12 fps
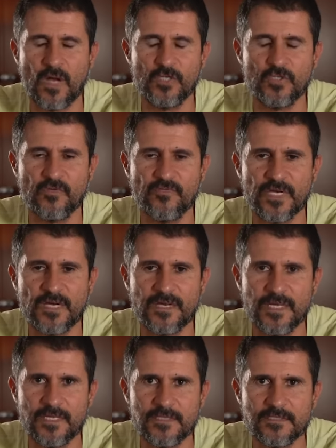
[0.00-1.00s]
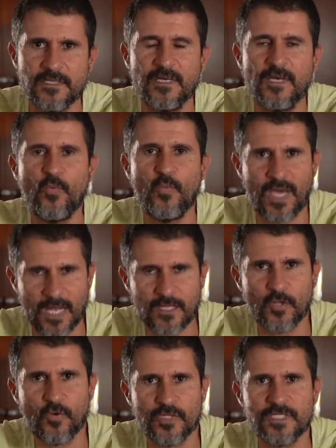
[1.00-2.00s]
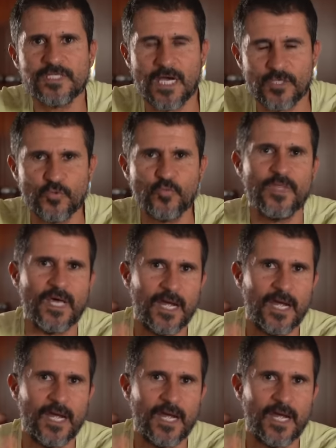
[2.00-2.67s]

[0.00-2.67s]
coalition of the Greens. We had long discussions with